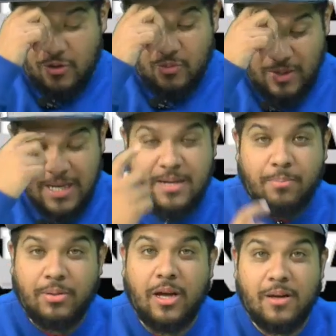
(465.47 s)
need to
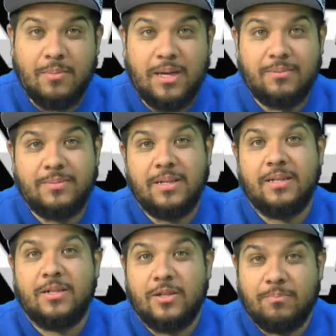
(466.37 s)
plug him in,
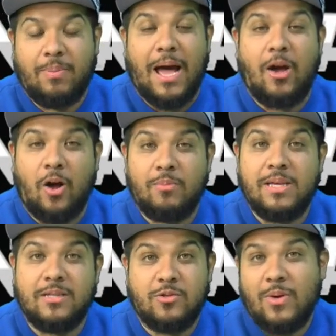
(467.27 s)
by all
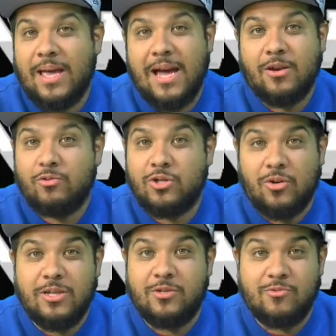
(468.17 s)
means, you ain't got no
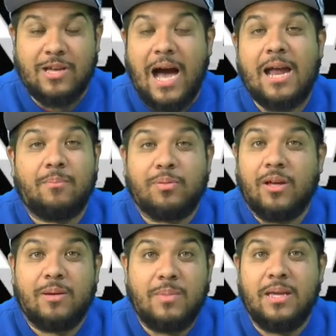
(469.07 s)
choice. You got to
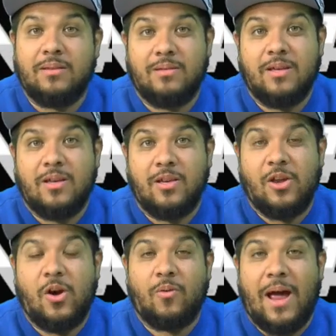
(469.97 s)
plug him in.
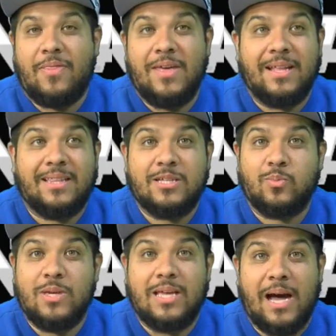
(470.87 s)
I think
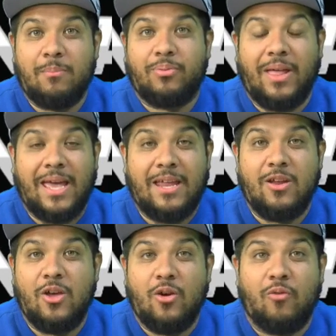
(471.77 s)
this week I'm
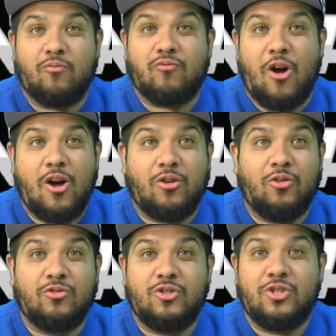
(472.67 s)
playing
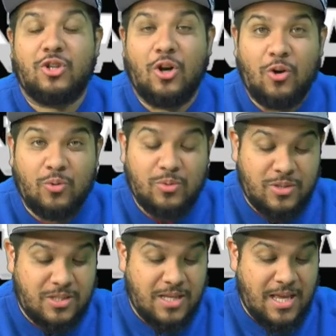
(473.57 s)
Ronald
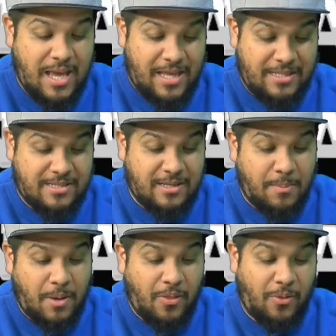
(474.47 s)
Jones and
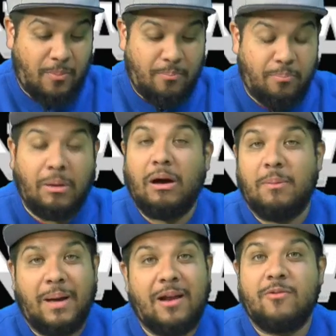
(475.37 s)
some other
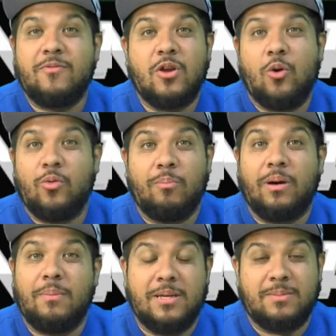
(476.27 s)
bum. I don't even know who the
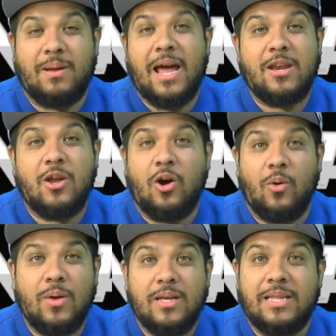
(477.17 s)
bum is, but I
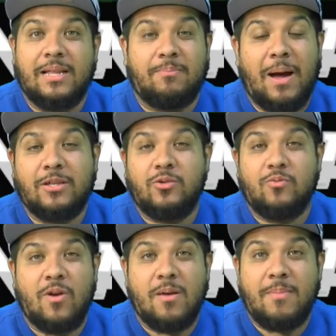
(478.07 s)
know that my 2
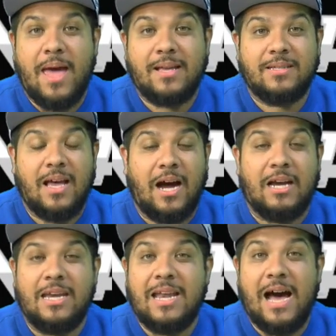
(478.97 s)
running backs
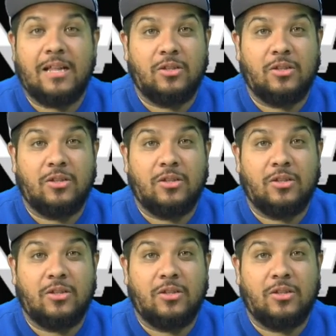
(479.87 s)
are not